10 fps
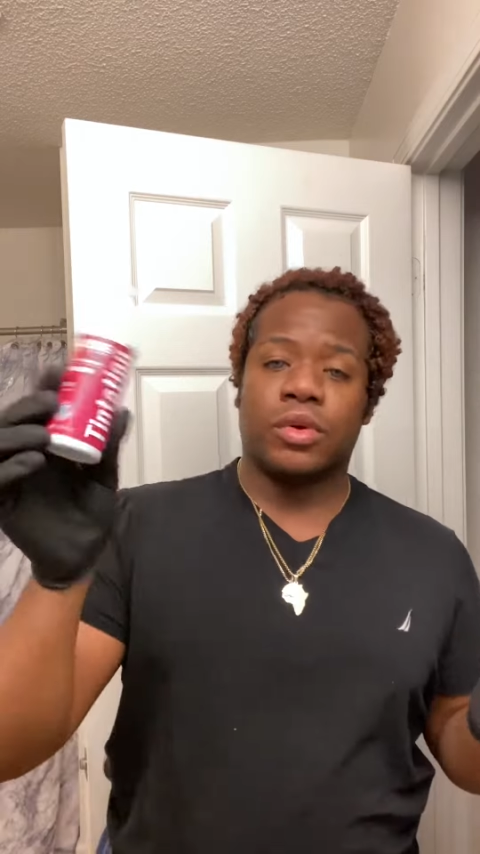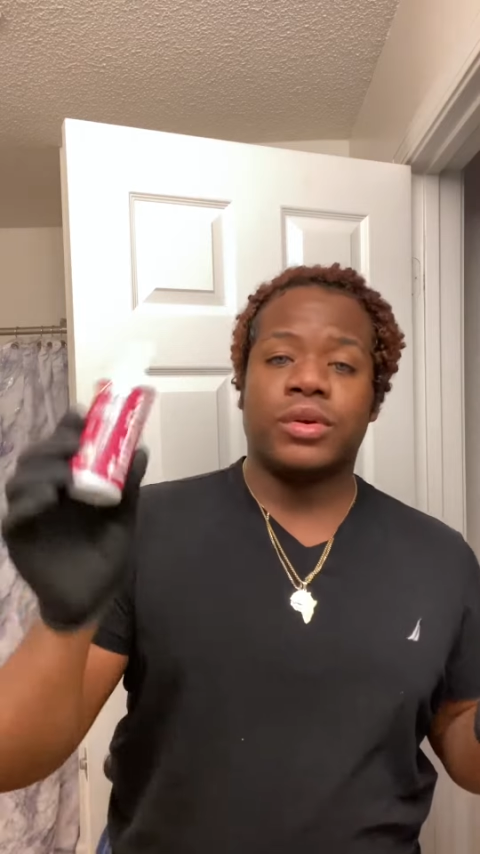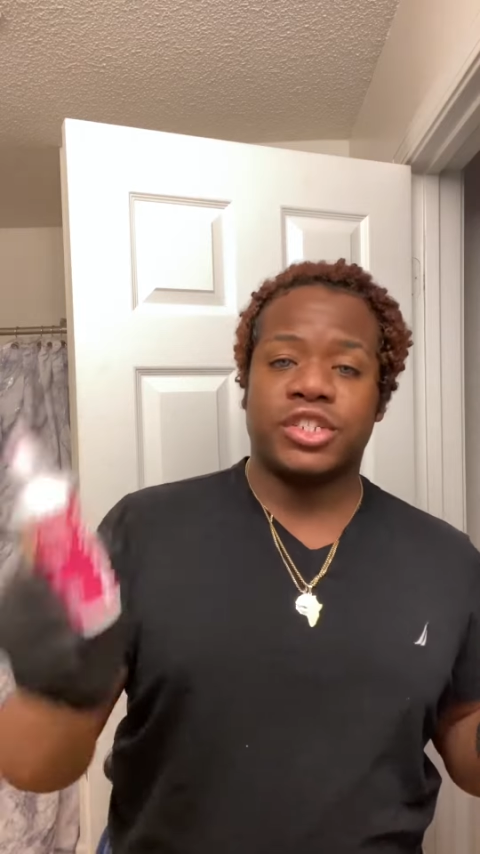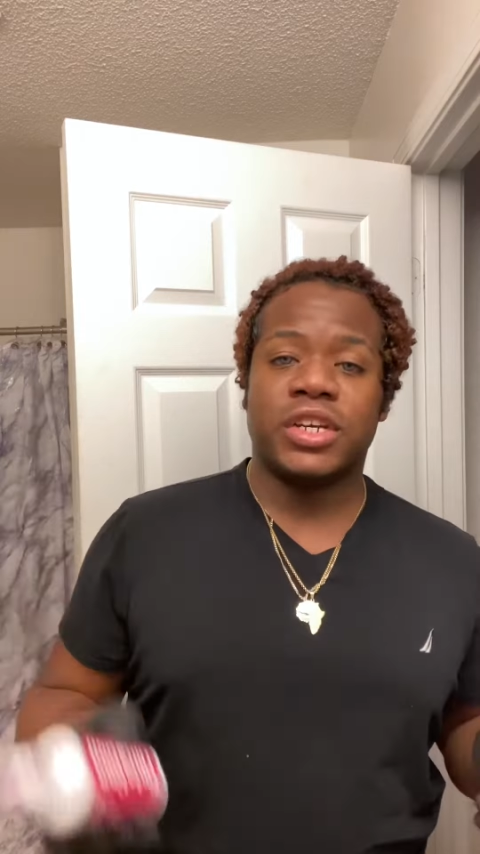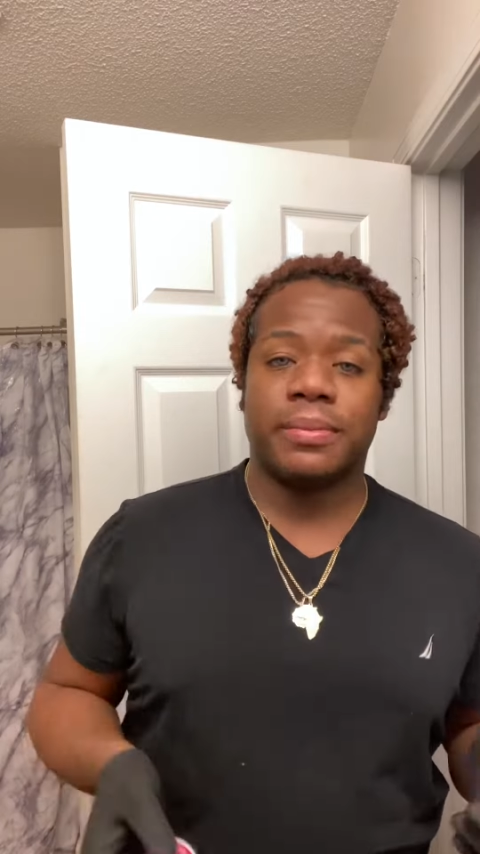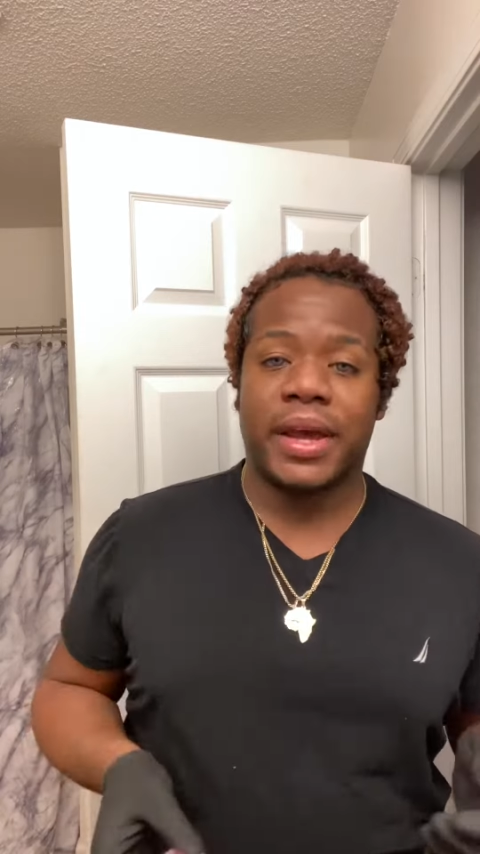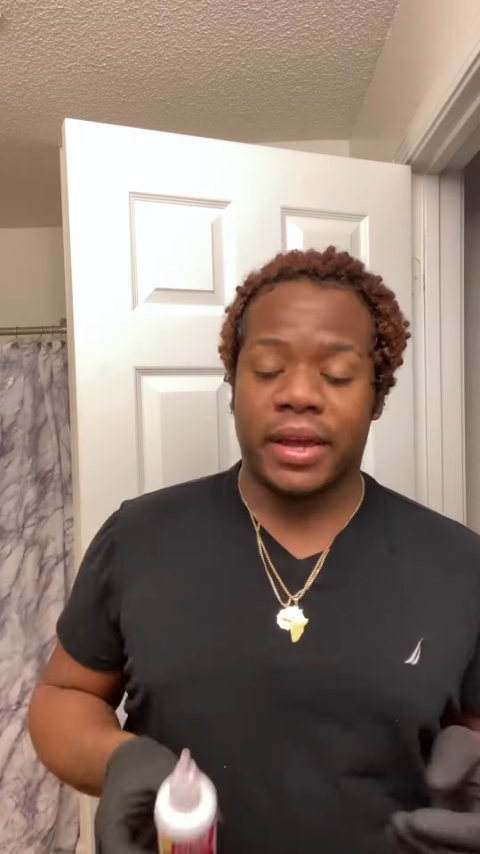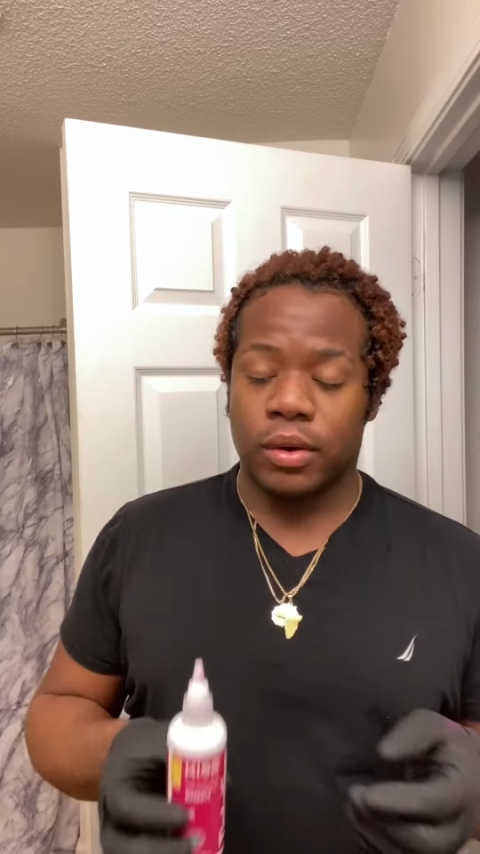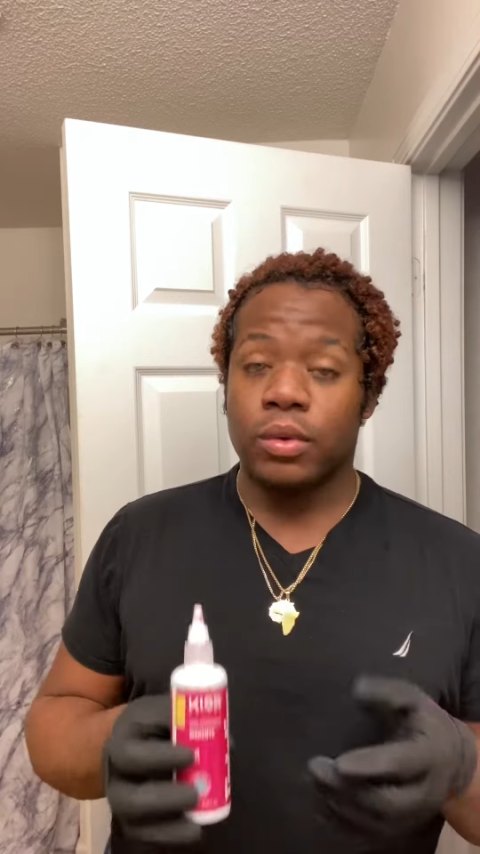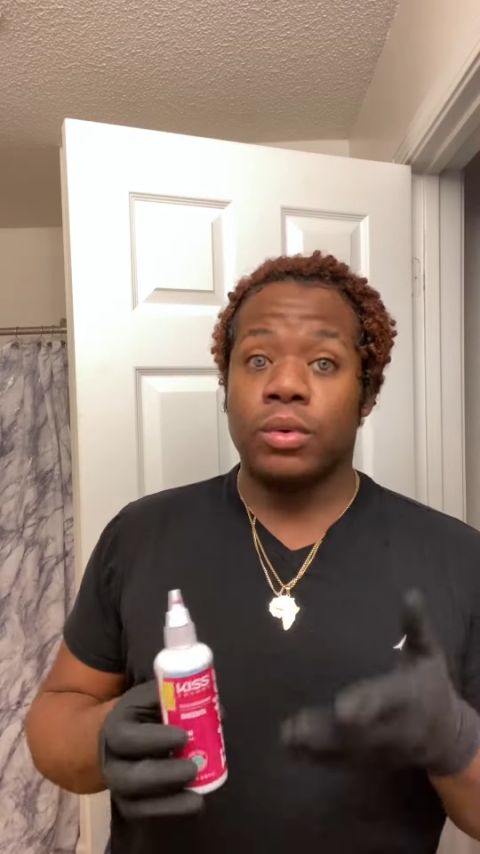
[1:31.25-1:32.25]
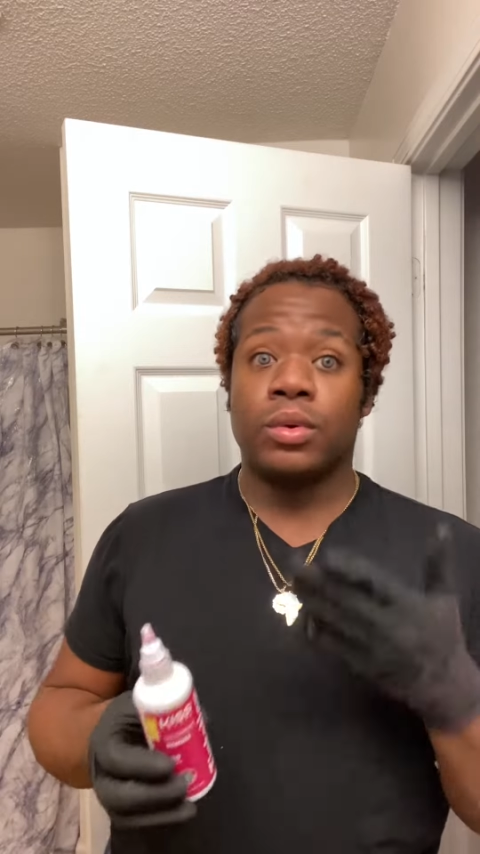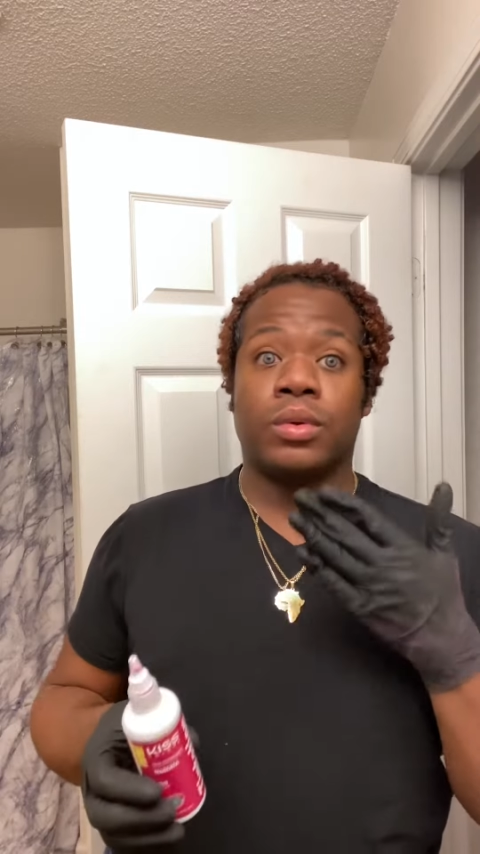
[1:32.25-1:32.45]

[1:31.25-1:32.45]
this shit in my hair. Ooh.